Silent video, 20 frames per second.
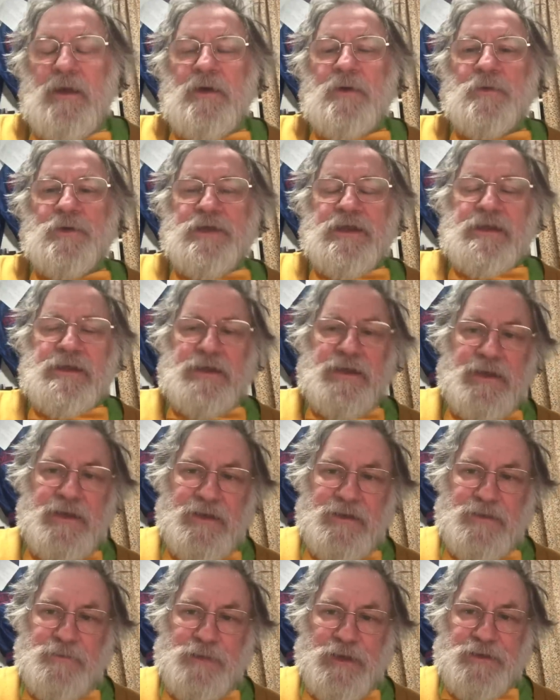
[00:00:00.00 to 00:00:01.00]
What I
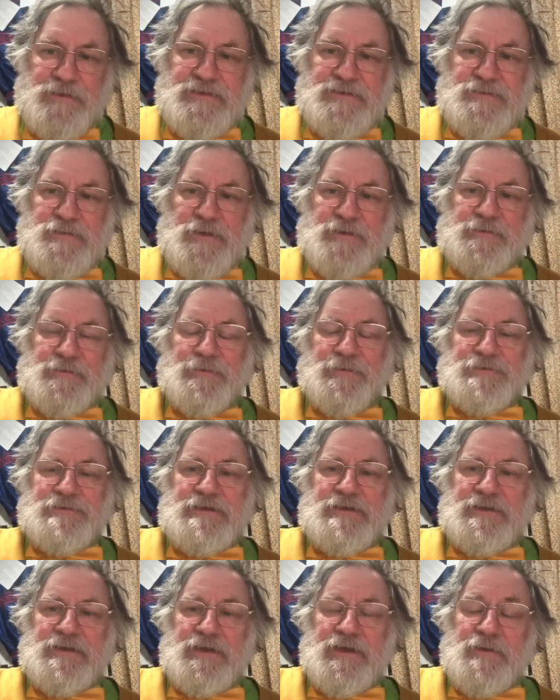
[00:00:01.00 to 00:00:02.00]
care about is whether or not
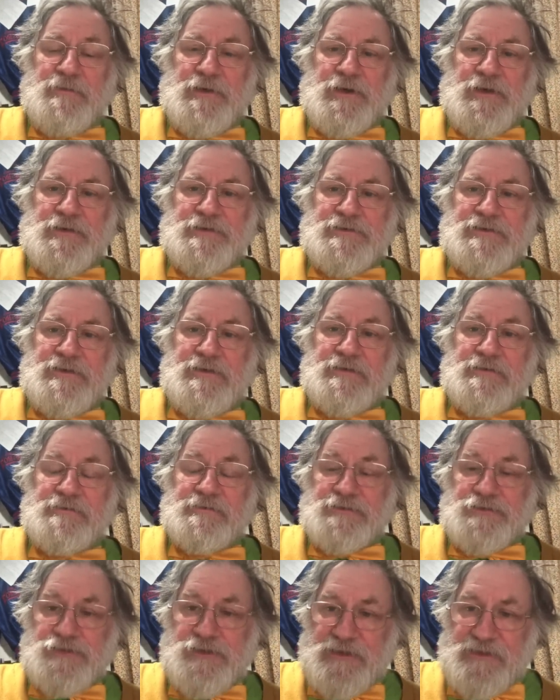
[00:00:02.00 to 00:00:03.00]
he can command
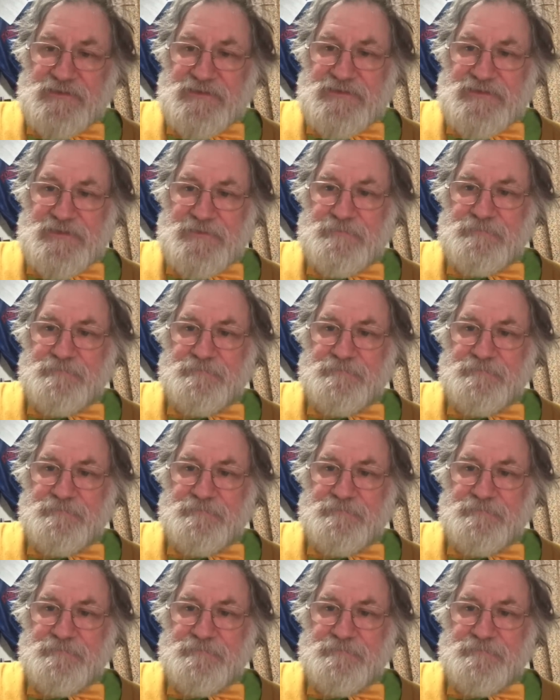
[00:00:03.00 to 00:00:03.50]
the trust